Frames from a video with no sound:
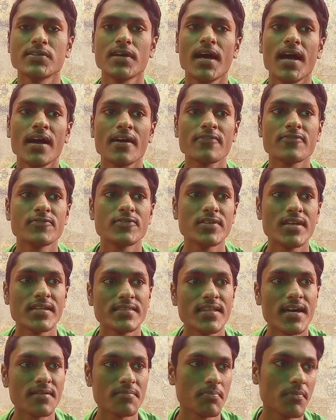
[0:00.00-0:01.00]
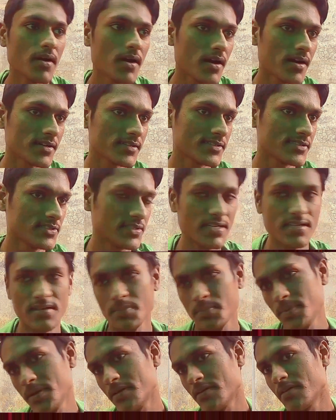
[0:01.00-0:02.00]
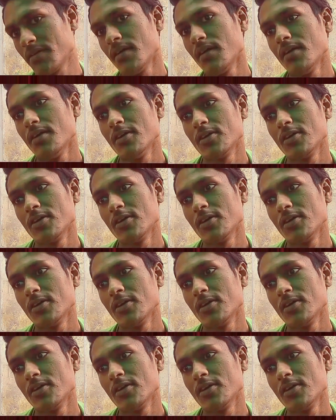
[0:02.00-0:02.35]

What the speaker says: you have to get that marks to get a better